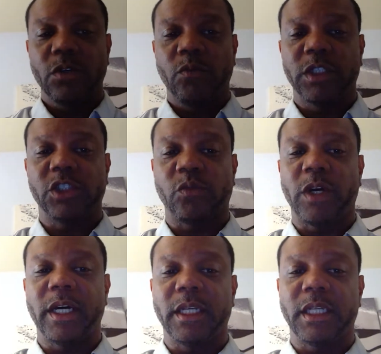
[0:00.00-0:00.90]
which is
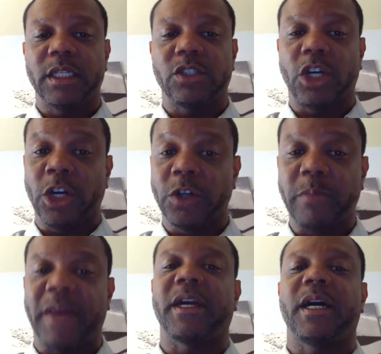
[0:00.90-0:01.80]
what is earned
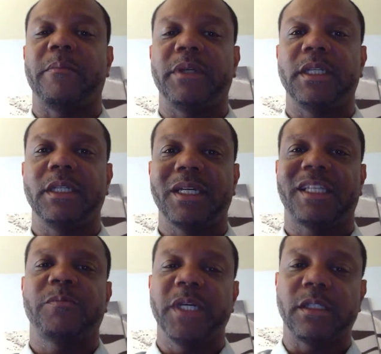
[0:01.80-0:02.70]
by the company;
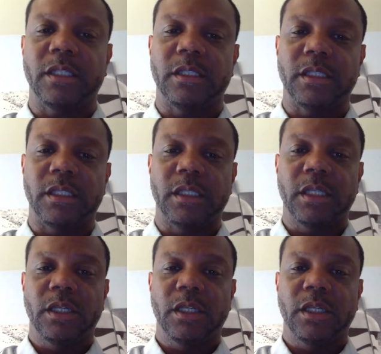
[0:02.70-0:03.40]
expenses,